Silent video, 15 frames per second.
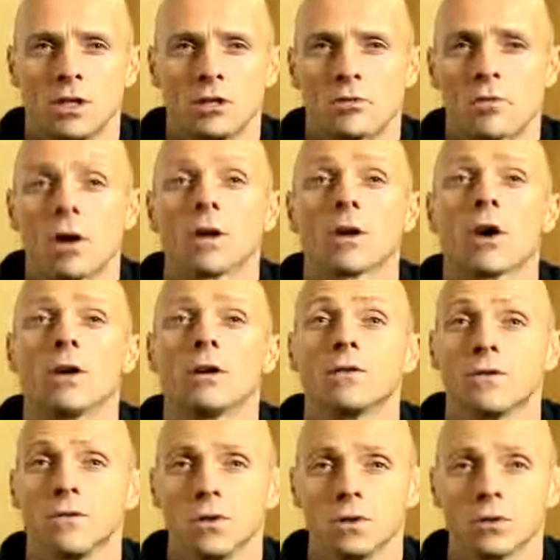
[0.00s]
need the right kind
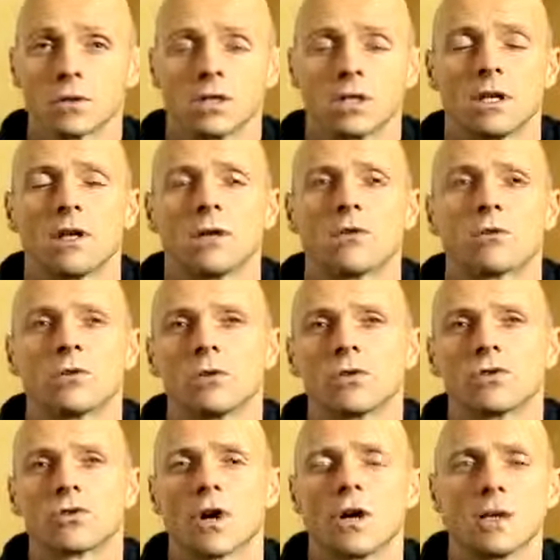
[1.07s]
of fuels to get you through
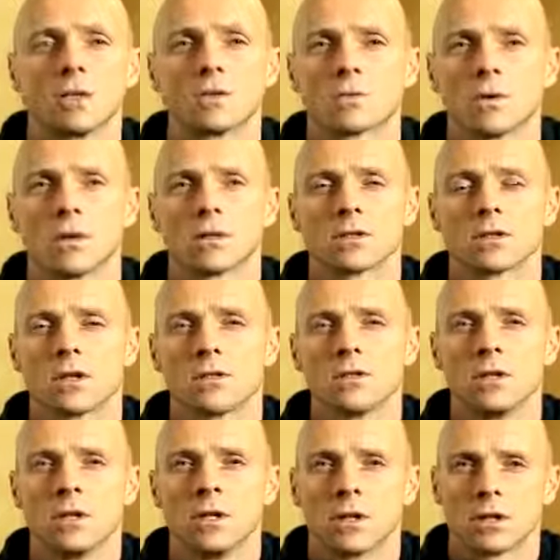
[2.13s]
the training as well. So
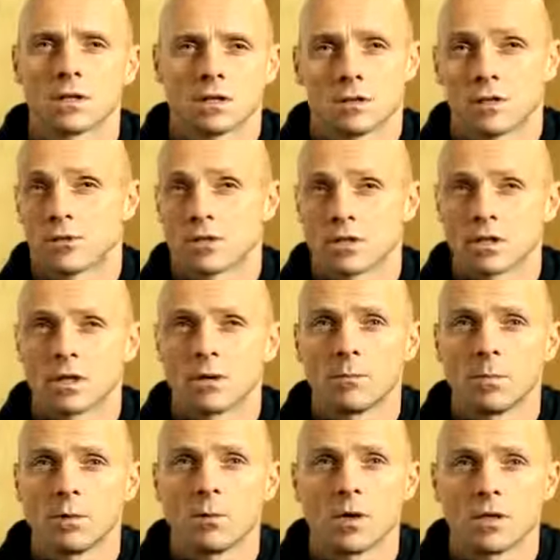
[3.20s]
that's another
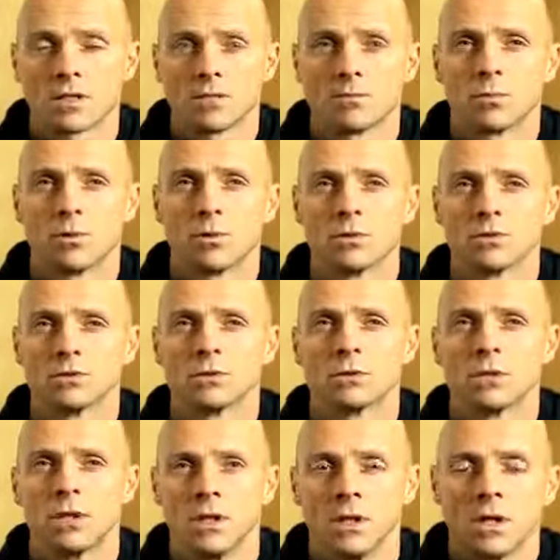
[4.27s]
example of why it's important.
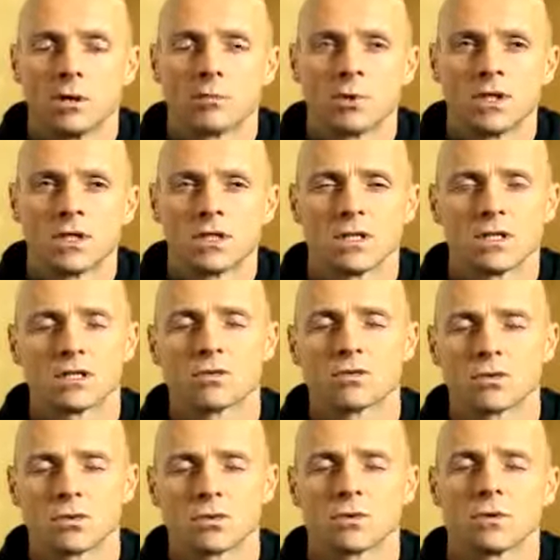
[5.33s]
Pre-season
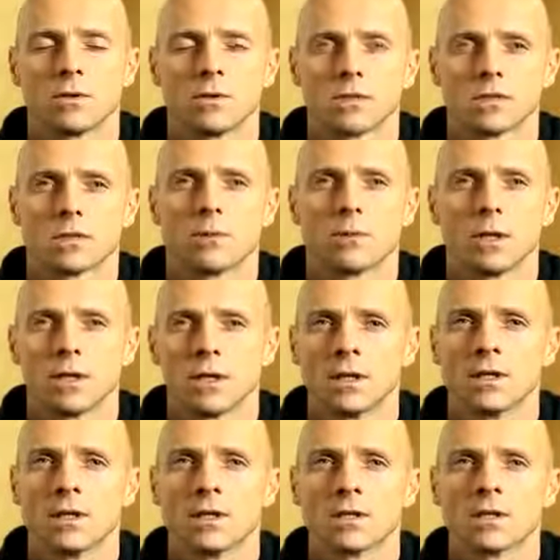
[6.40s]
is also in the summer.
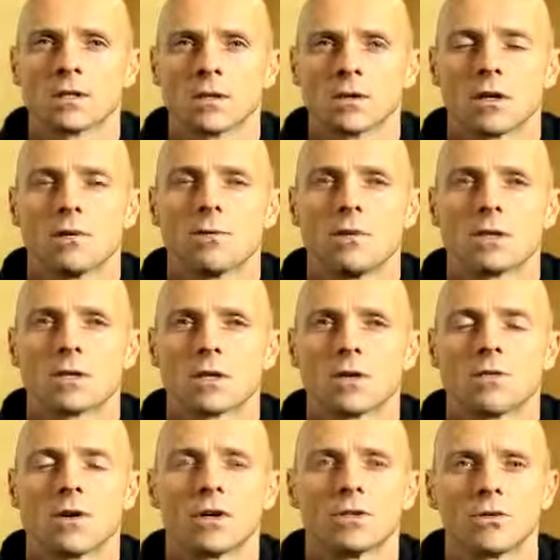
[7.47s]
So keeping
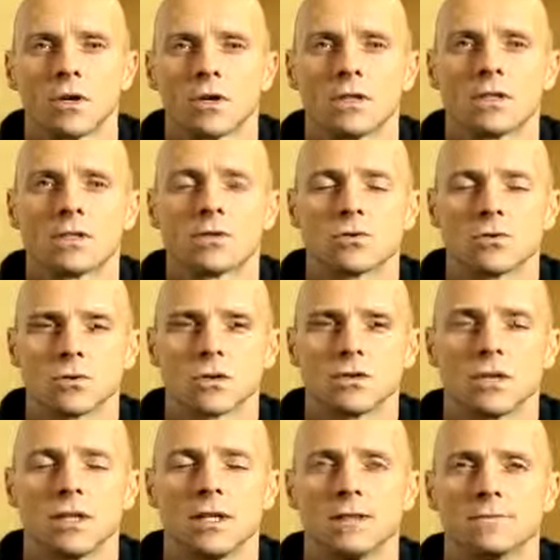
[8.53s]
yourself hydrated is also
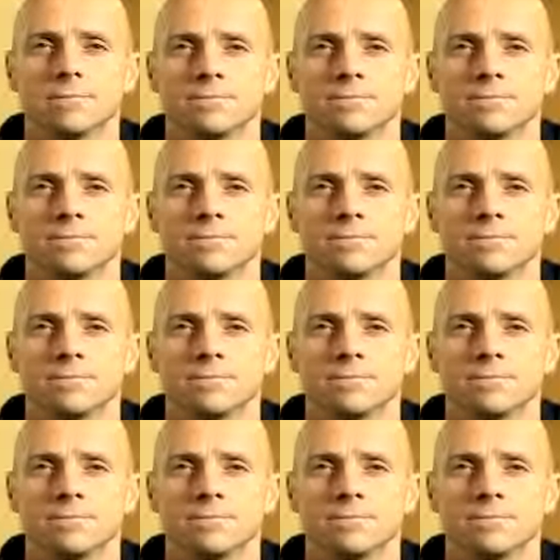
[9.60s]
key.